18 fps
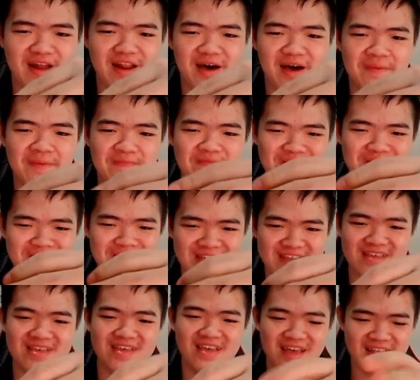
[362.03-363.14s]
up
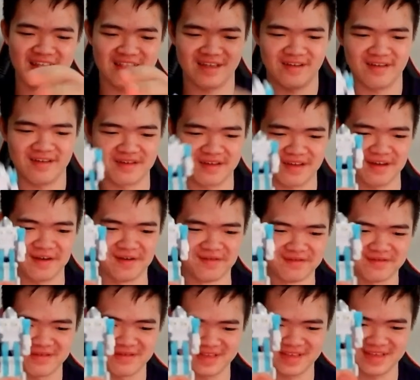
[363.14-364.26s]
and there you go
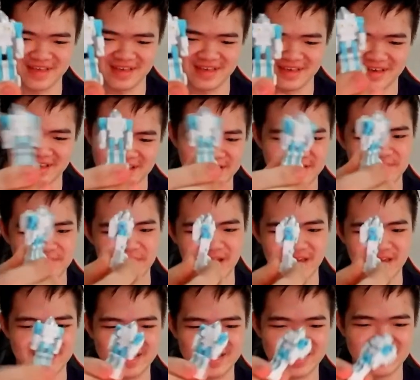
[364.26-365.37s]

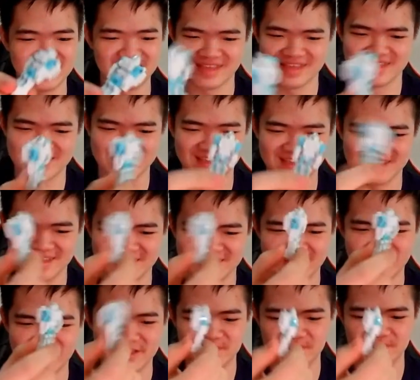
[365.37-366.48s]
spike
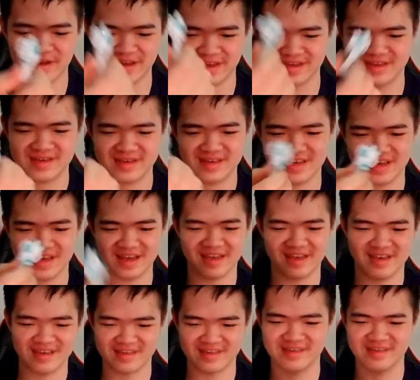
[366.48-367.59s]
spike i
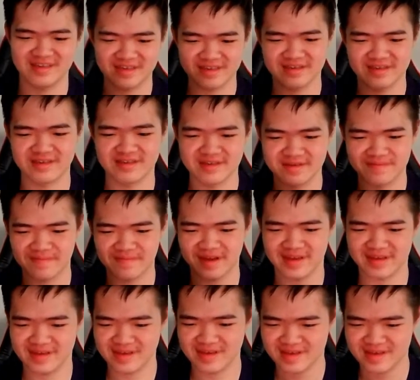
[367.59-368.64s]
guess spike